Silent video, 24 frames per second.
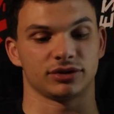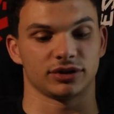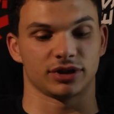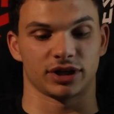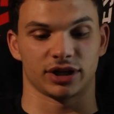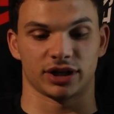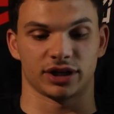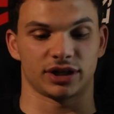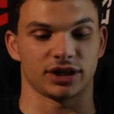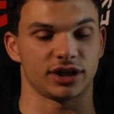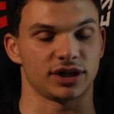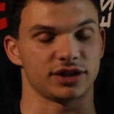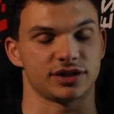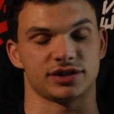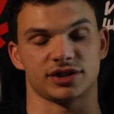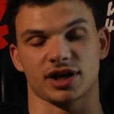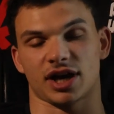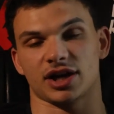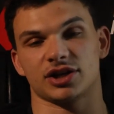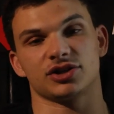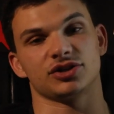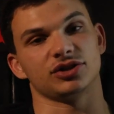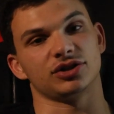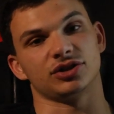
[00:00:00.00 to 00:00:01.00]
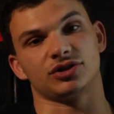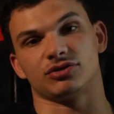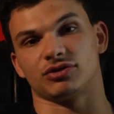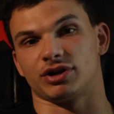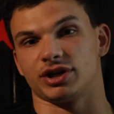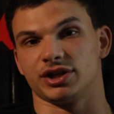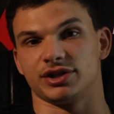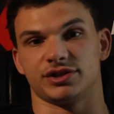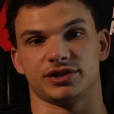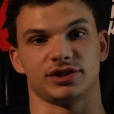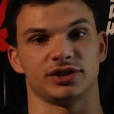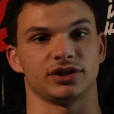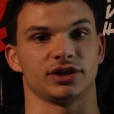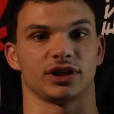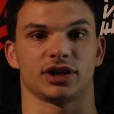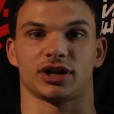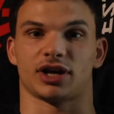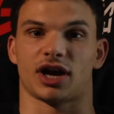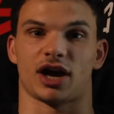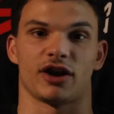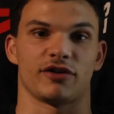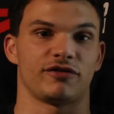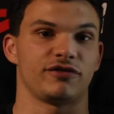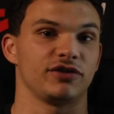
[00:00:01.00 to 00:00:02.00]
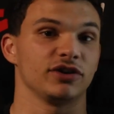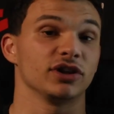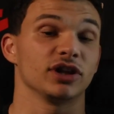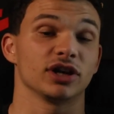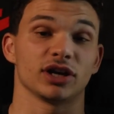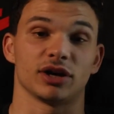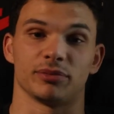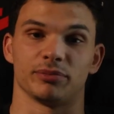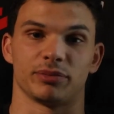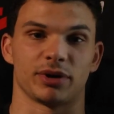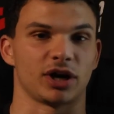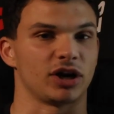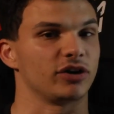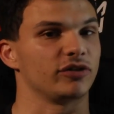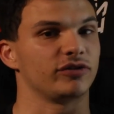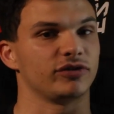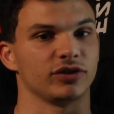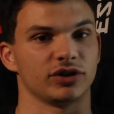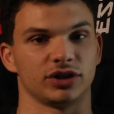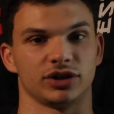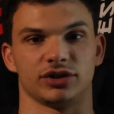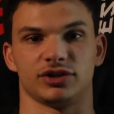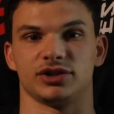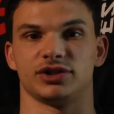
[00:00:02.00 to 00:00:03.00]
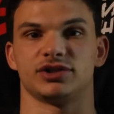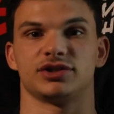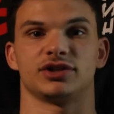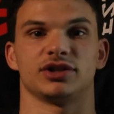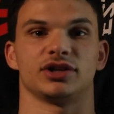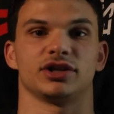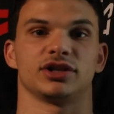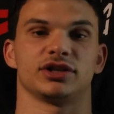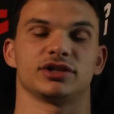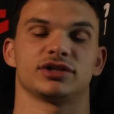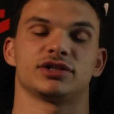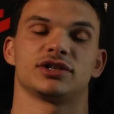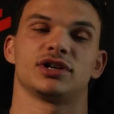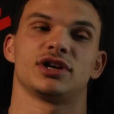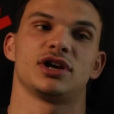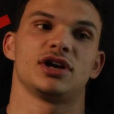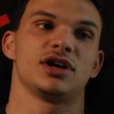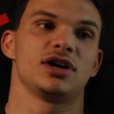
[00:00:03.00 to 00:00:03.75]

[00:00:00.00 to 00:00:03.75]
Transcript: Like, it's actually crazy. Like, I feel like I'm barefoot in these things.